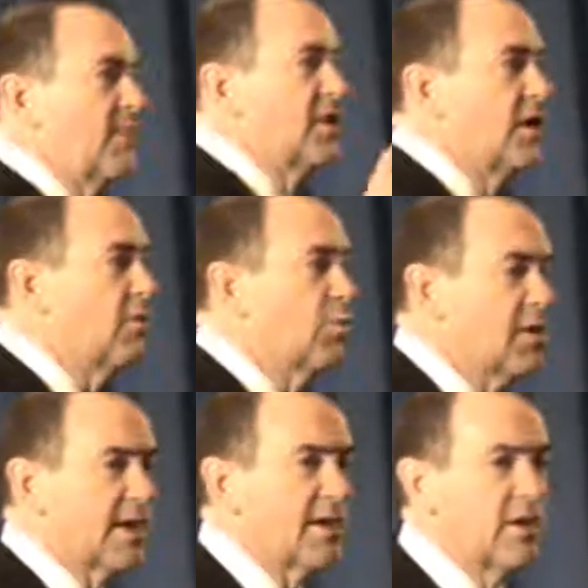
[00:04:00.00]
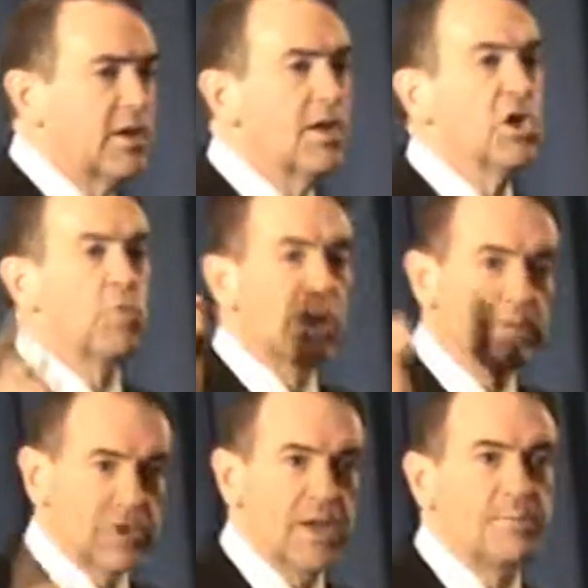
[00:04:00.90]
But if you don't work at all, we
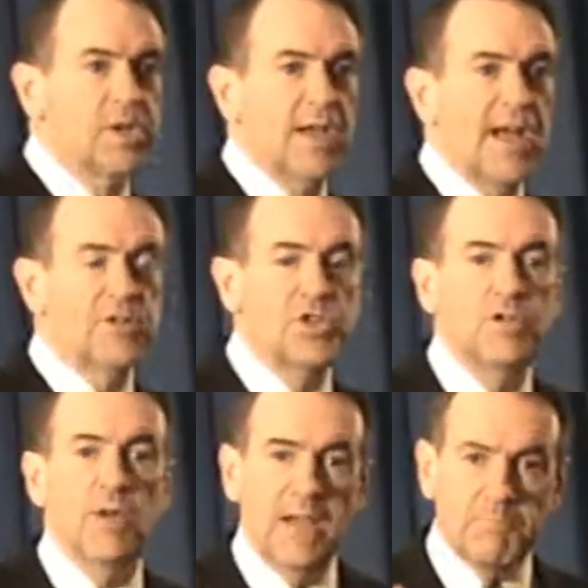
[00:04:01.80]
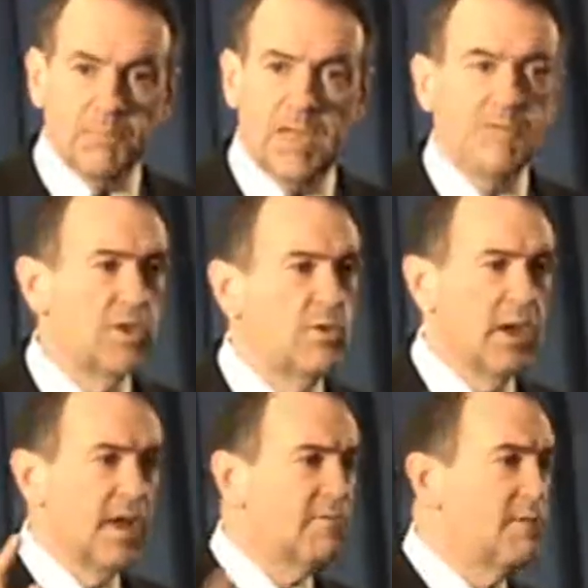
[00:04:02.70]
will subsidize you and give you
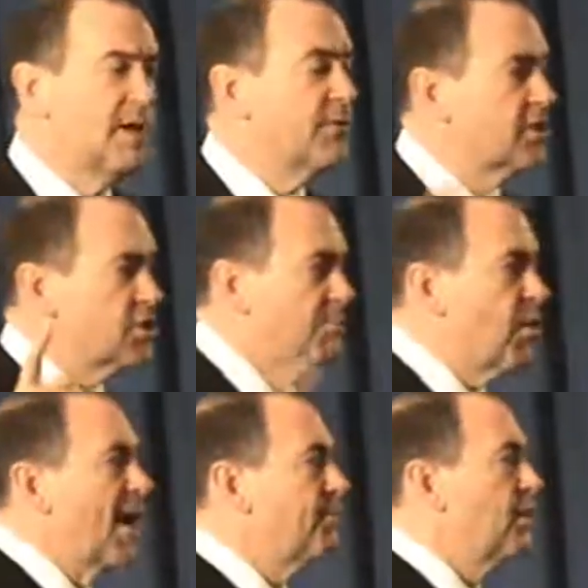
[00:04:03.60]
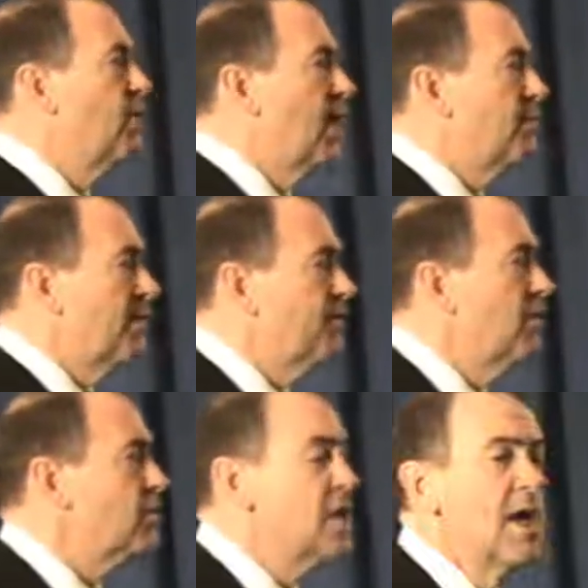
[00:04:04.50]
enough benefits to prop you up. Now,
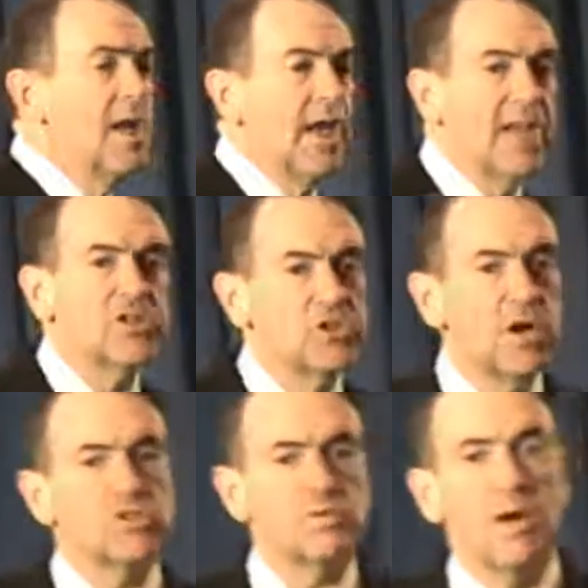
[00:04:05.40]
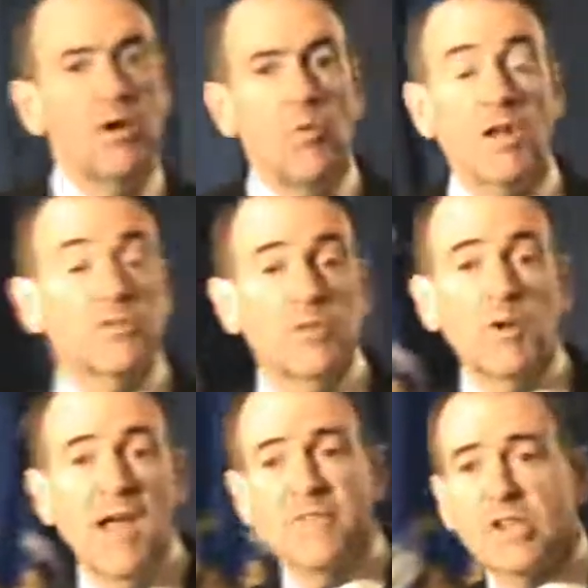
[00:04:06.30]
folks, it's no small wonder that
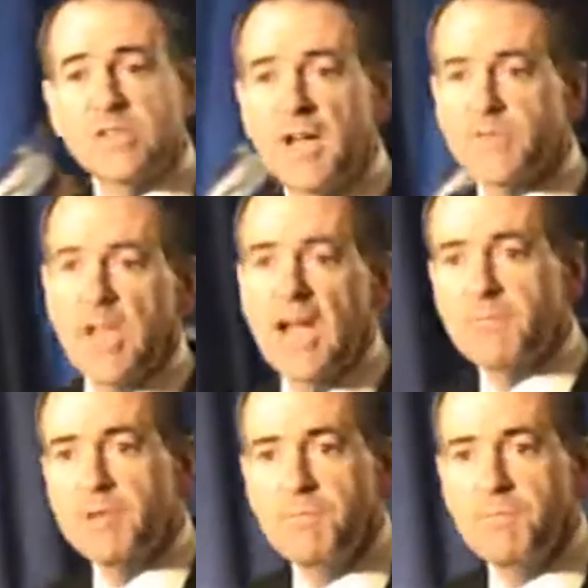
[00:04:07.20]
we're having a tough time